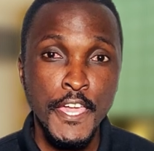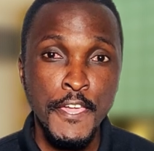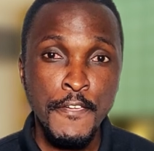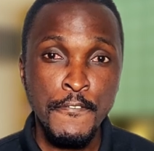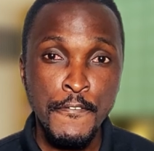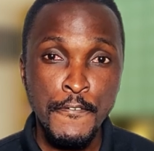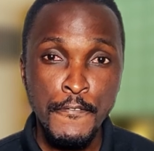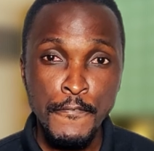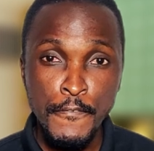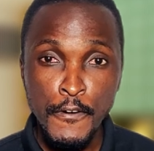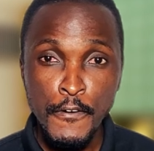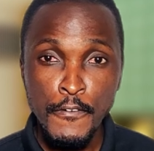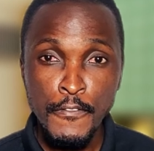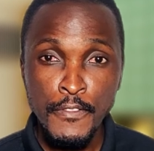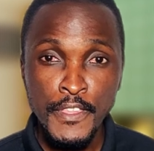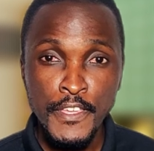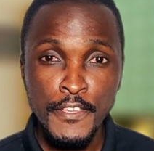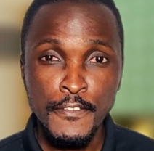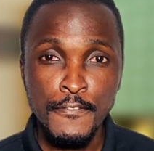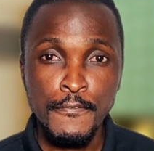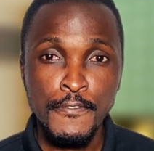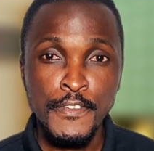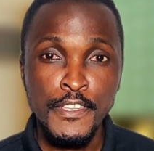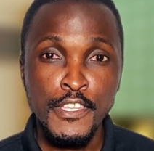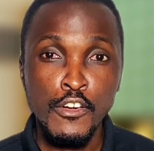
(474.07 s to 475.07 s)
If you found
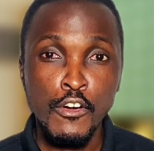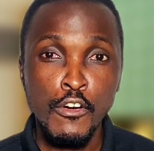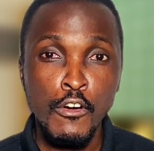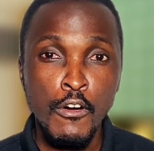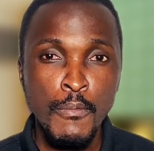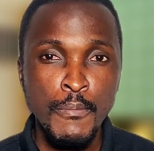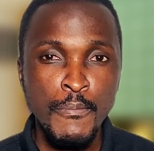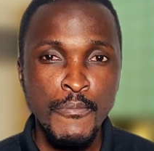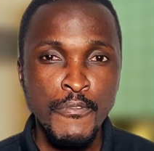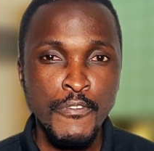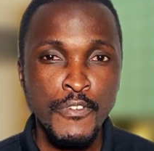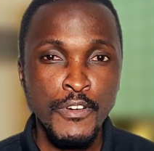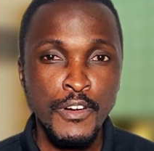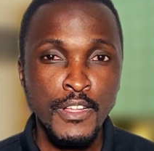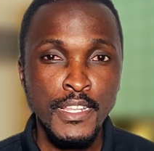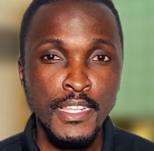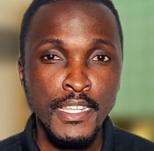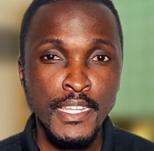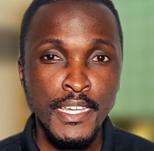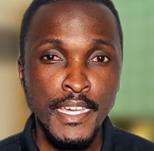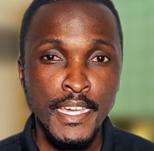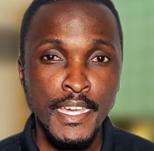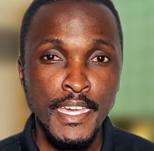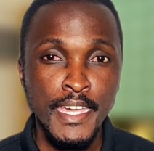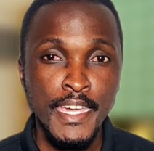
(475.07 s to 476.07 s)
this video helpful,
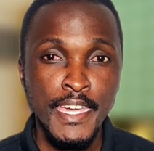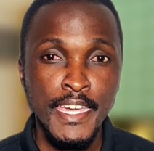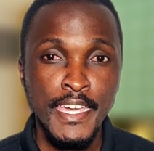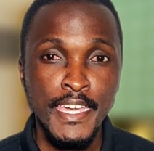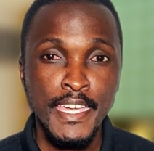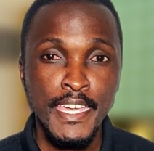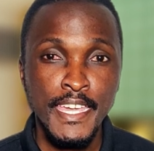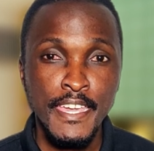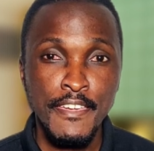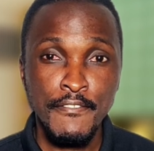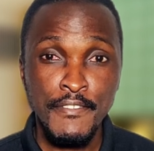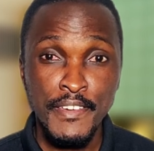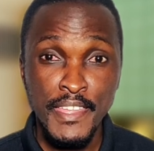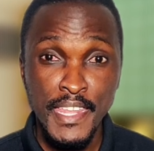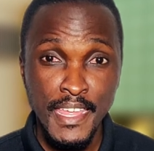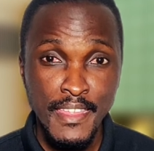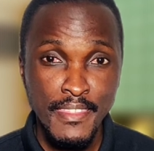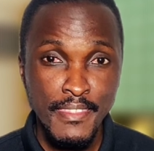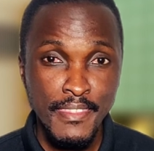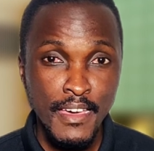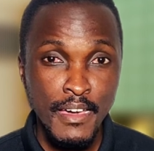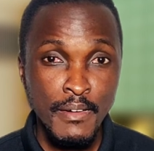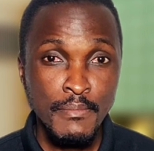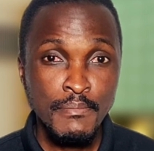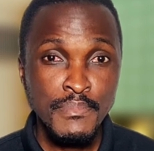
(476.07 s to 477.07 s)
give it a
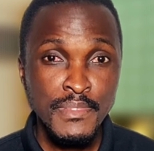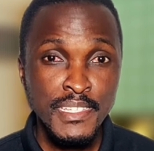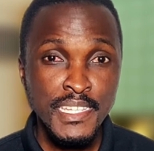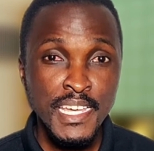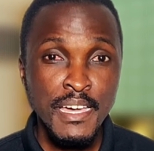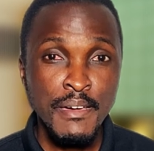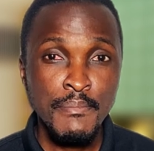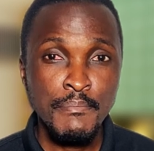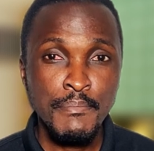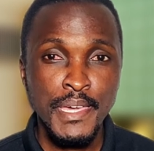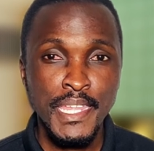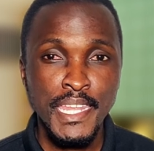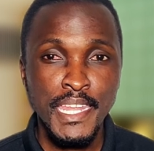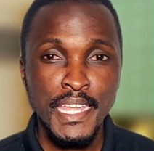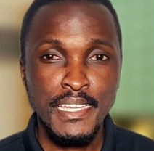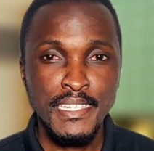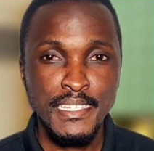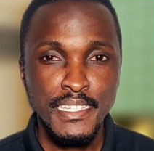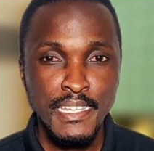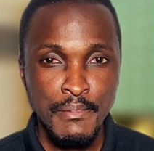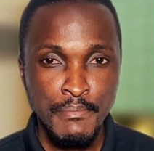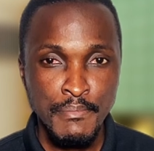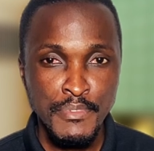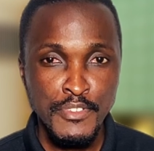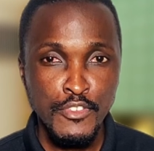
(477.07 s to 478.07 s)
thumbs up and a
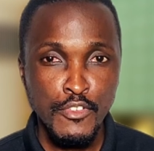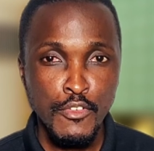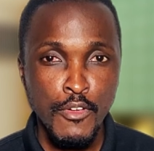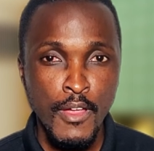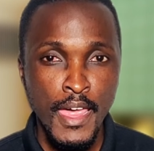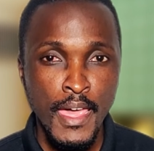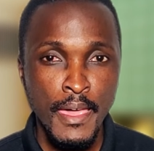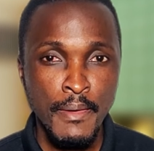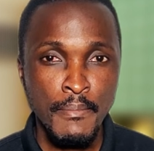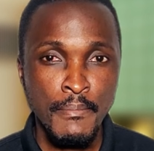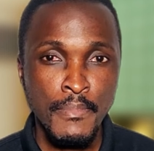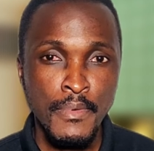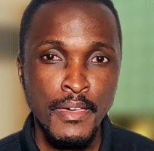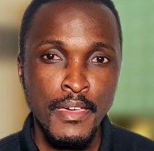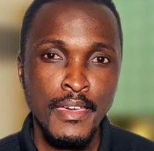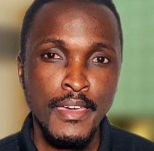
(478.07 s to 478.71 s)
subscribe.